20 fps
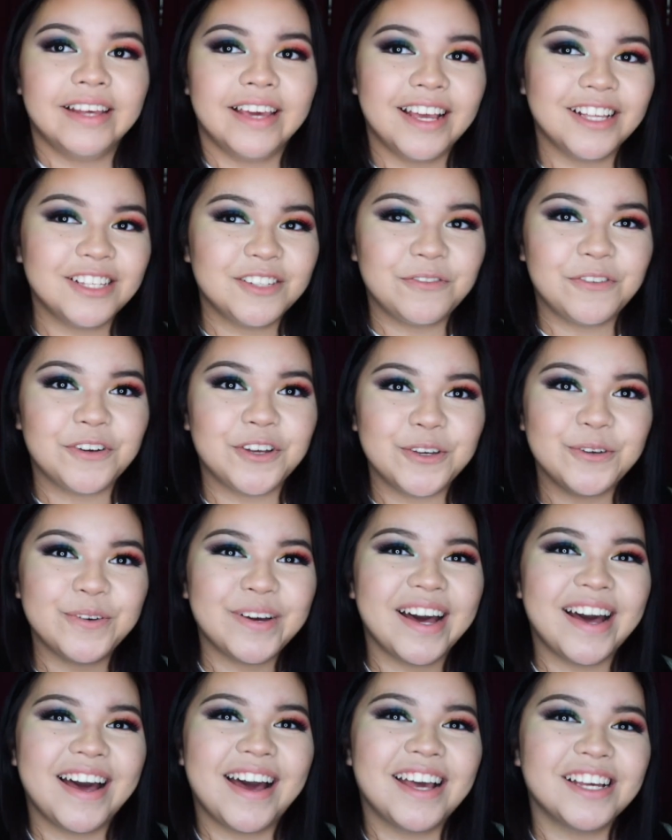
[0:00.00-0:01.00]
it's for you
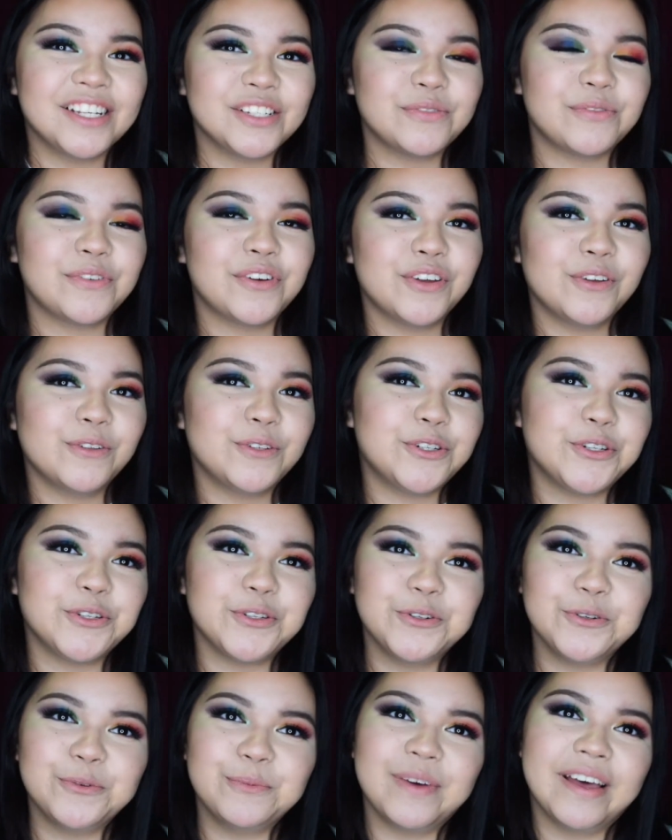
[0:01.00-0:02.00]
guys, for
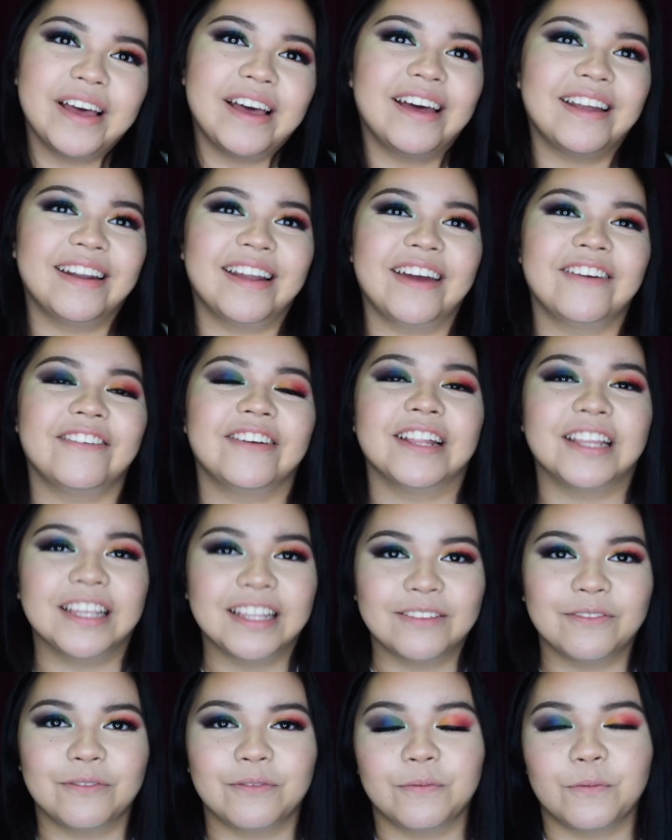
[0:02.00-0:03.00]
YouTube, and I
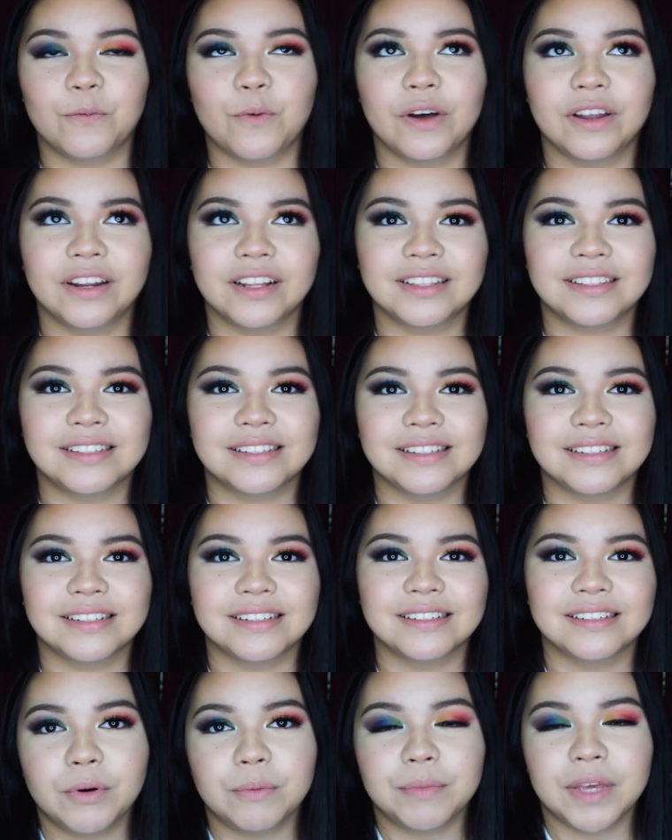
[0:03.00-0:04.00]
really wanted
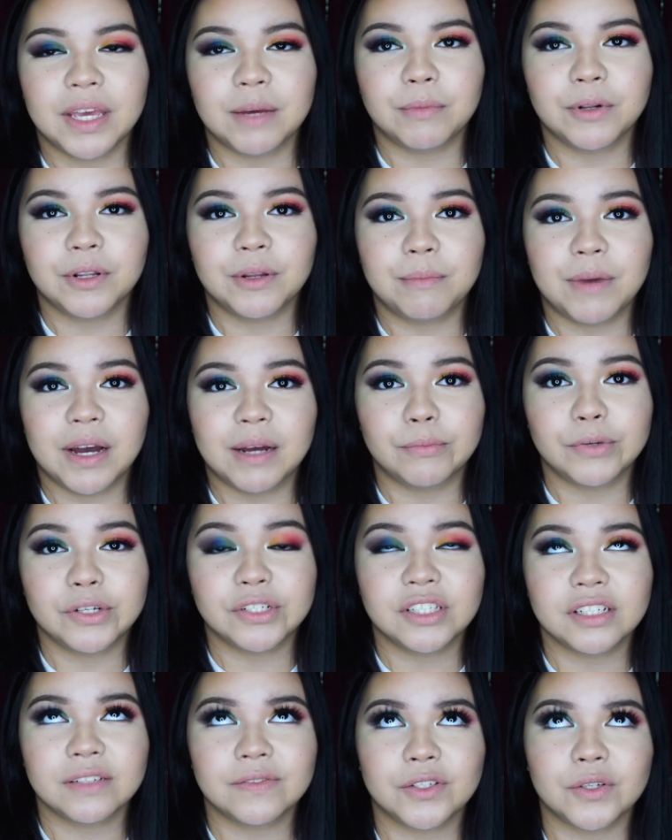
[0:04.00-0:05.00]
to be able to buy more
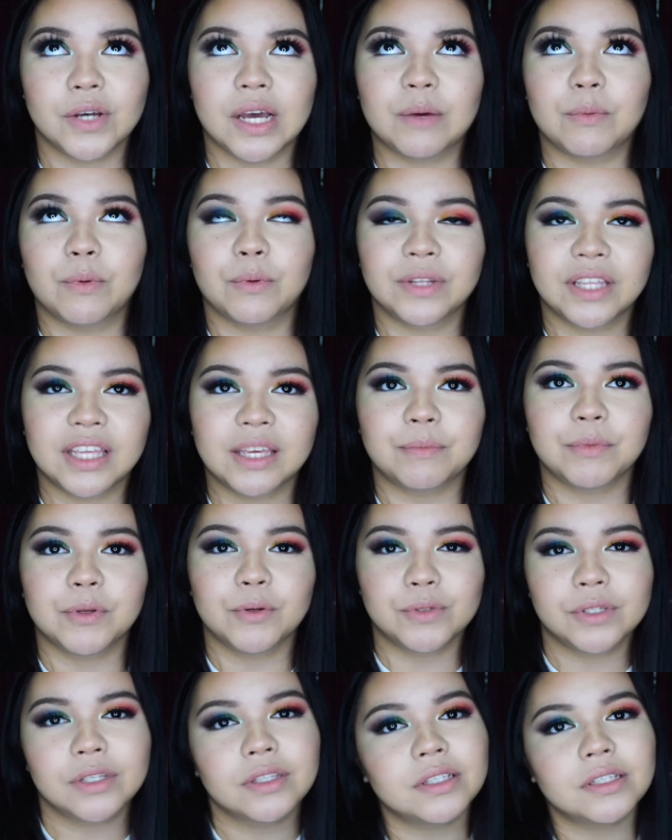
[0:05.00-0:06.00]
stuff so I won't keep
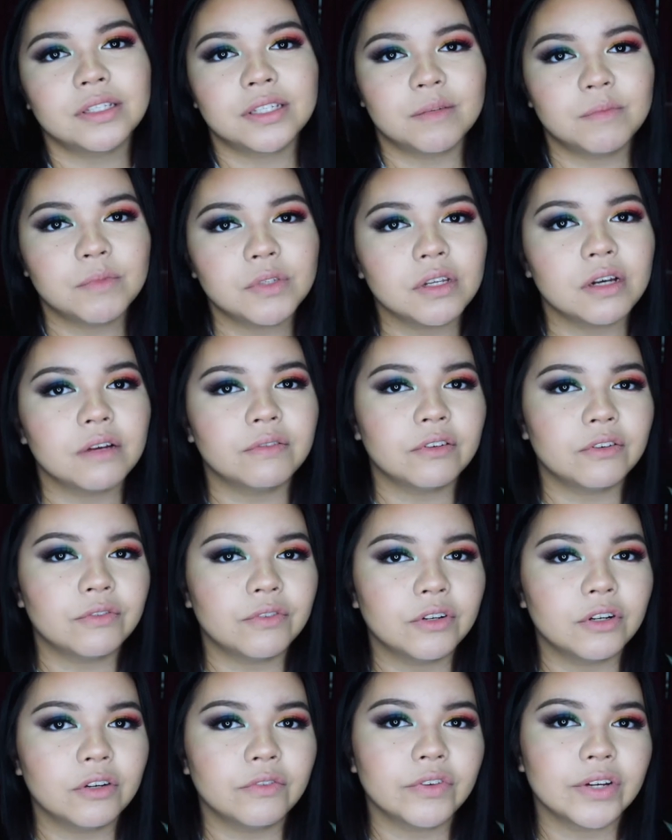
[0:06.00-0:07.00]
using the same stuff
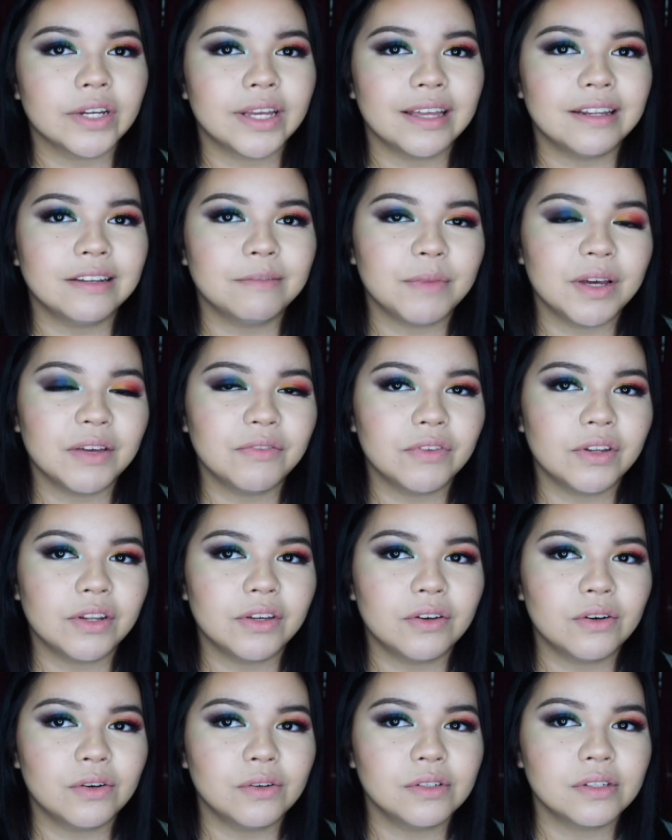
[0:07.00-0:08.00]
over and over again in my
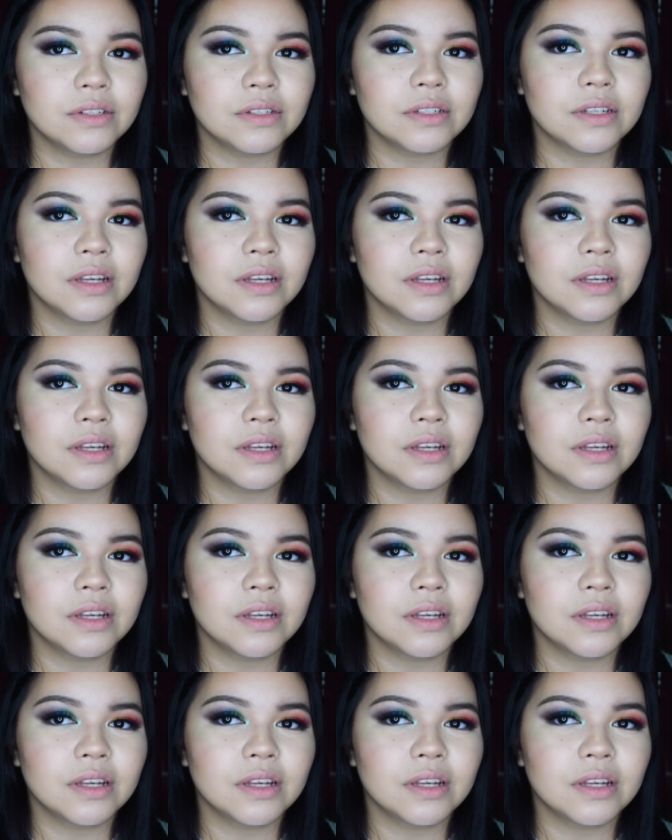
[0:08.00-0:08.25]
videos.